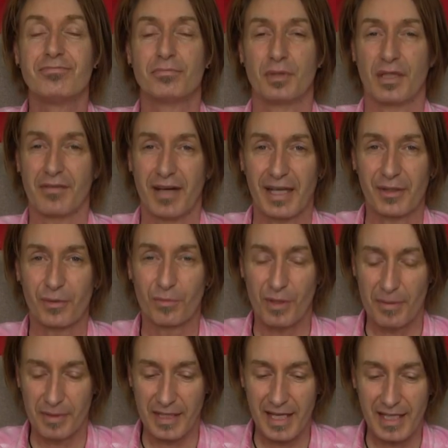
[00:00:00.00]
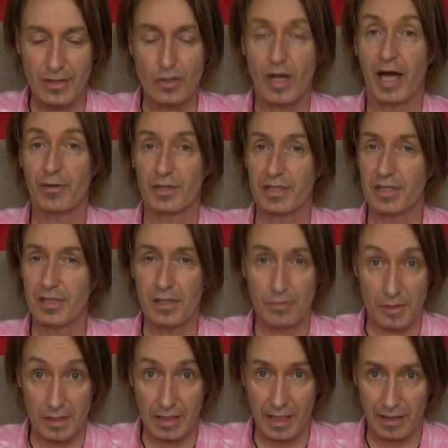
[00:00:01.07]
Privado. Muy bien. So how did you do?
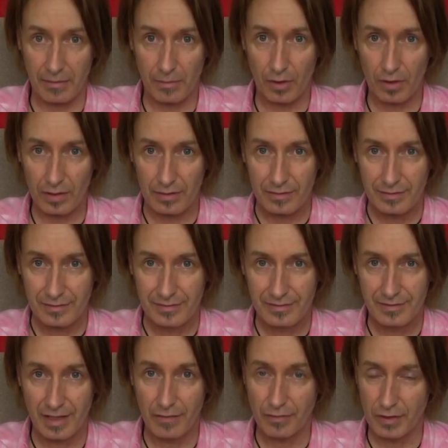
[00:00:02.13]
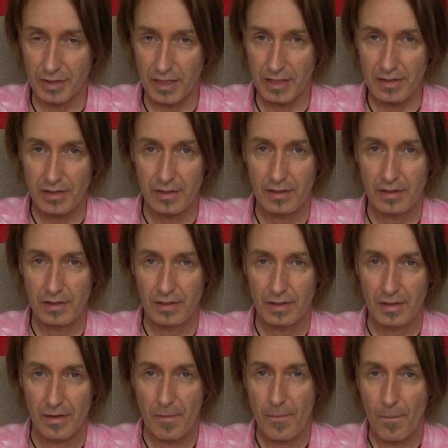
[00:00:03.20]
Did you get them all? If you did,
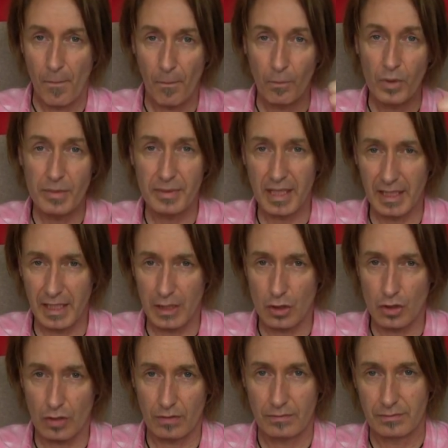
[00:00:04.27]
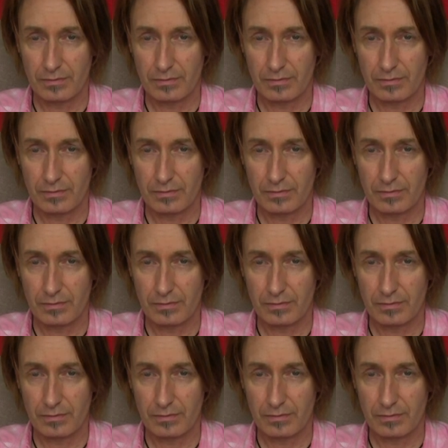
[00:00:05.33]
muy bien hecho.